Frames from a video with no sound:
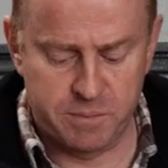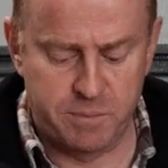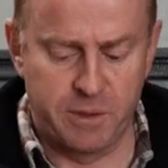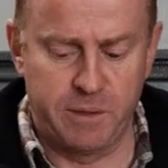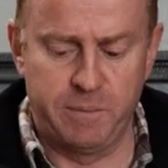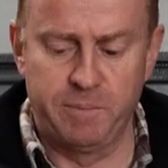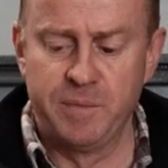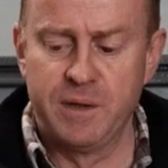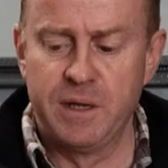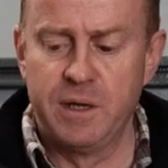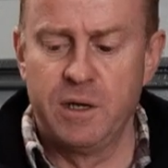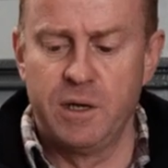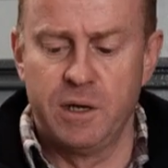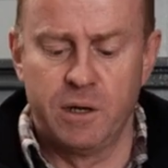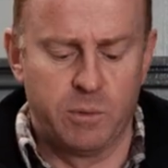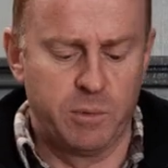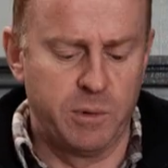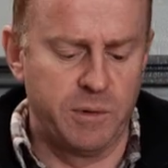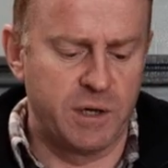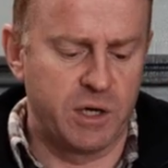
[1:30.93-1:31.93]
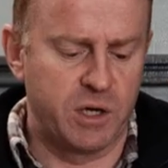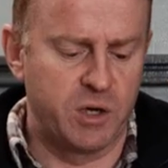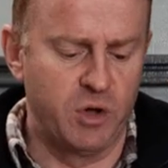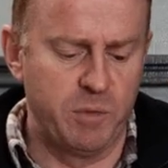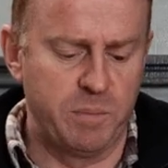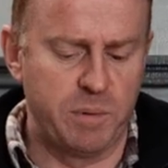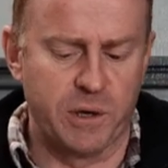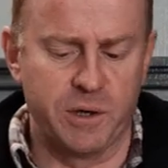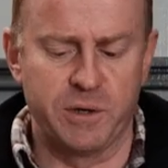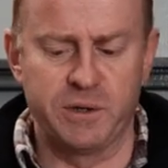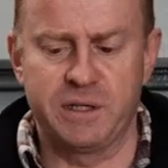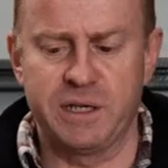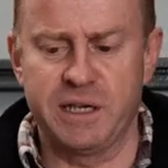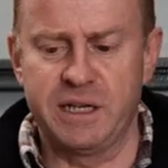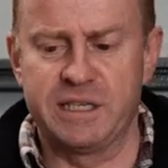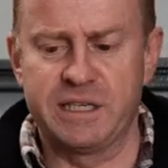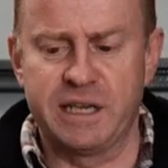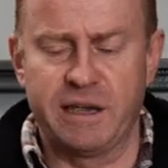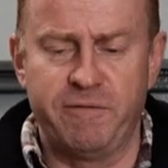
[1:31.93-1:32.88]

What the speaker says: But with the Kupos, it's a